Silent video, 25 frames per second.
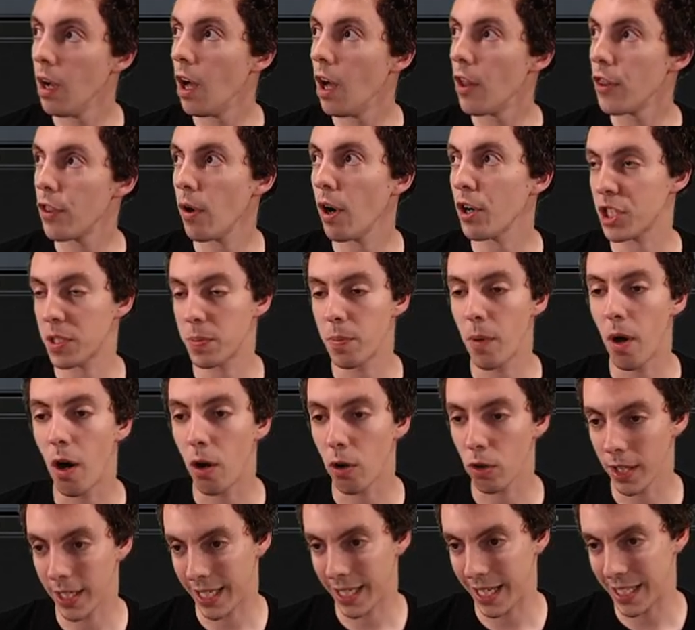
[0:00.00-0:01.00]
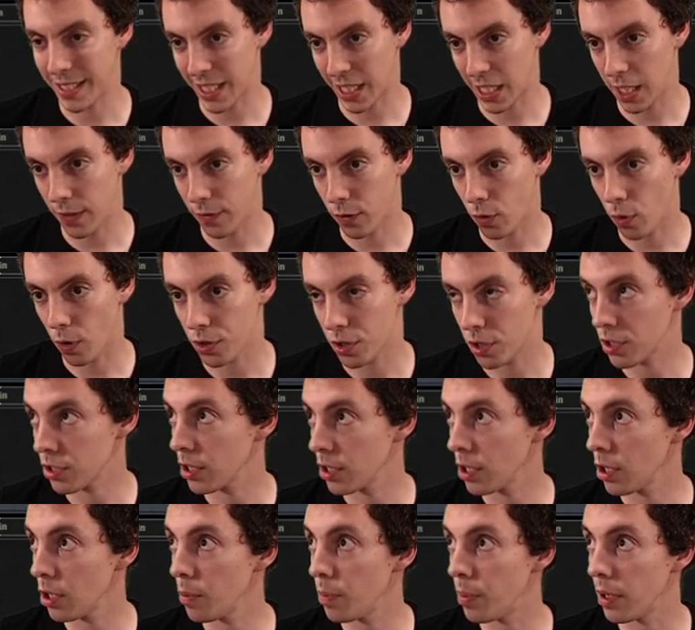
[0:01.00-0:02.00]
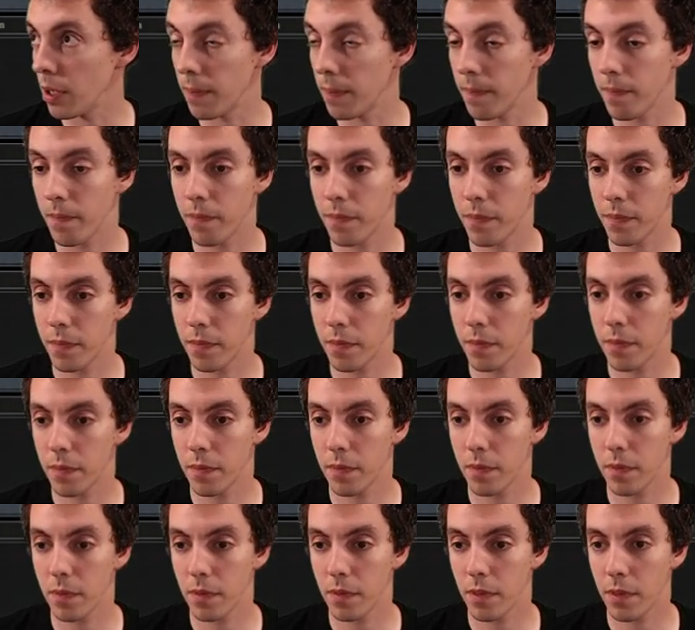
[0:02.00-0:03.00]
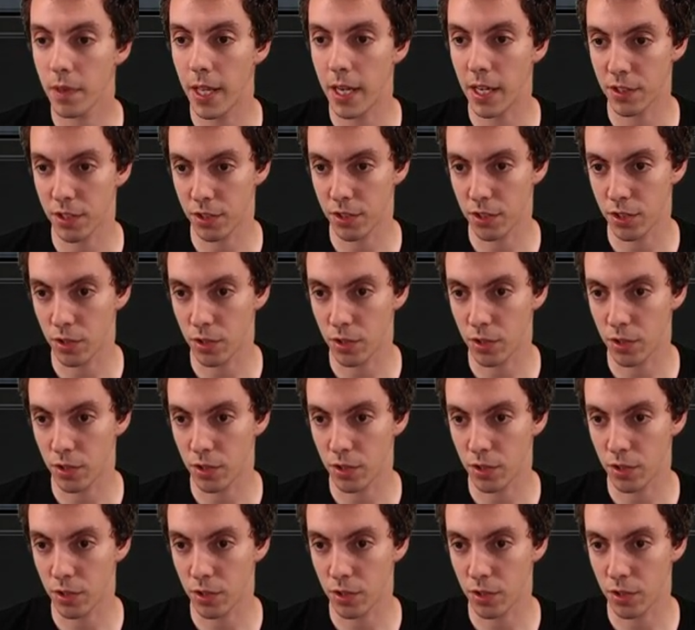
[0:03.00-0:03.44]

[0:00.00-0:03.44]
There are smaller like executive courses though, but that exists